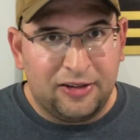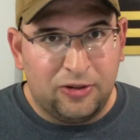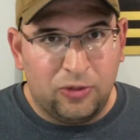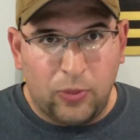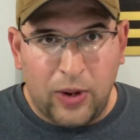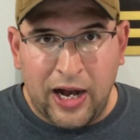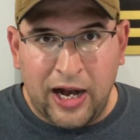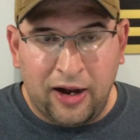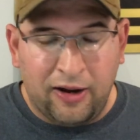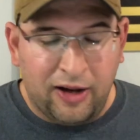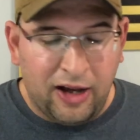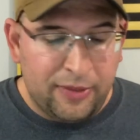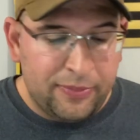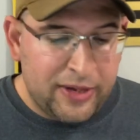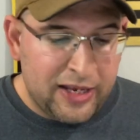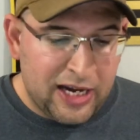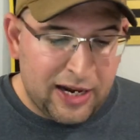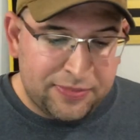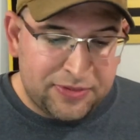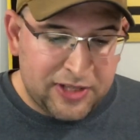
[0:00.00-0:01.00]
Wow, I
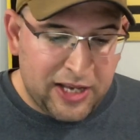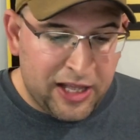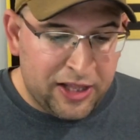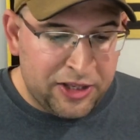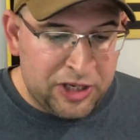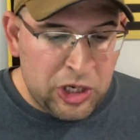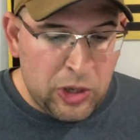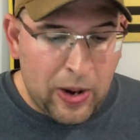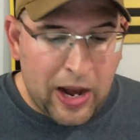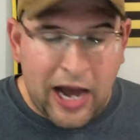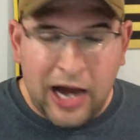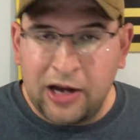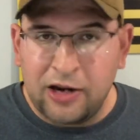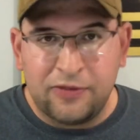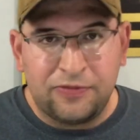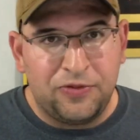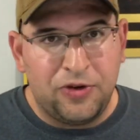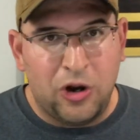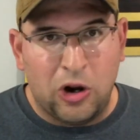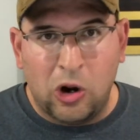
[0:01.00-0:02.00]
mean, I'm telling you, out
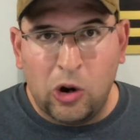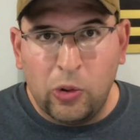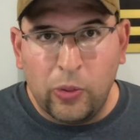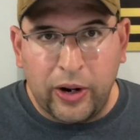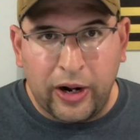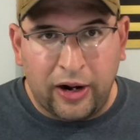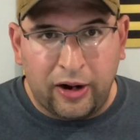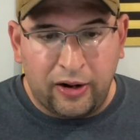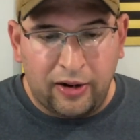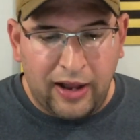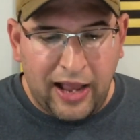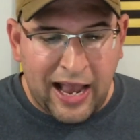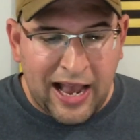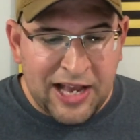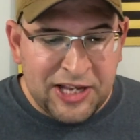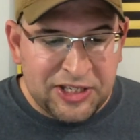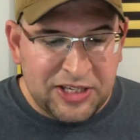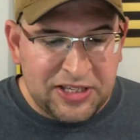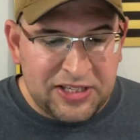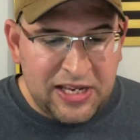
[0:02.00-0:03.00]
of nowhere,
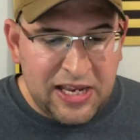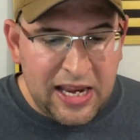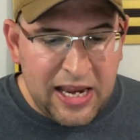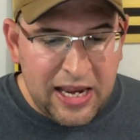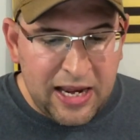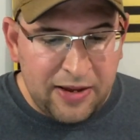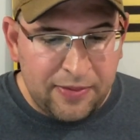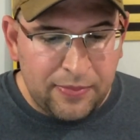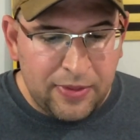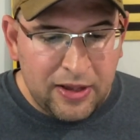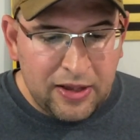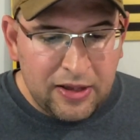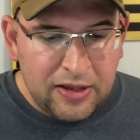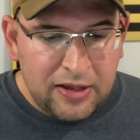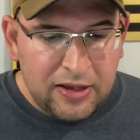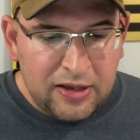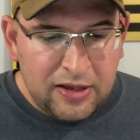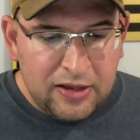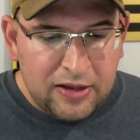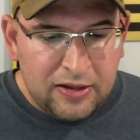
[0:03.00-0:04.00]
as a team,
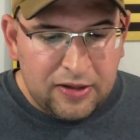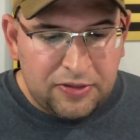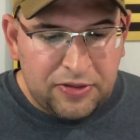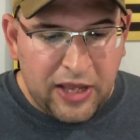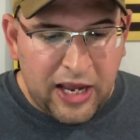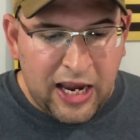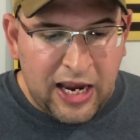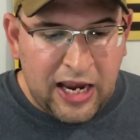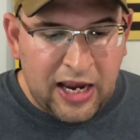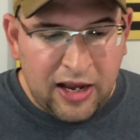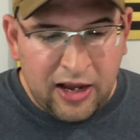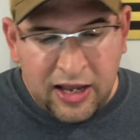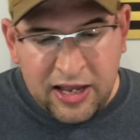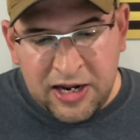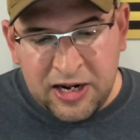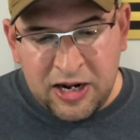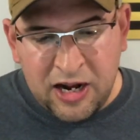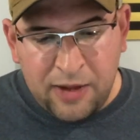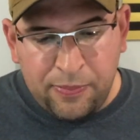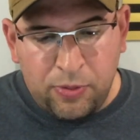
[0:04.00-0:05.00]
they
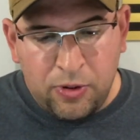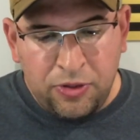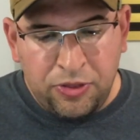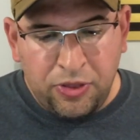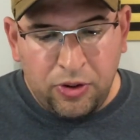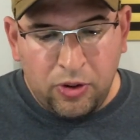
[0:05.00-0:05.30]
ended up with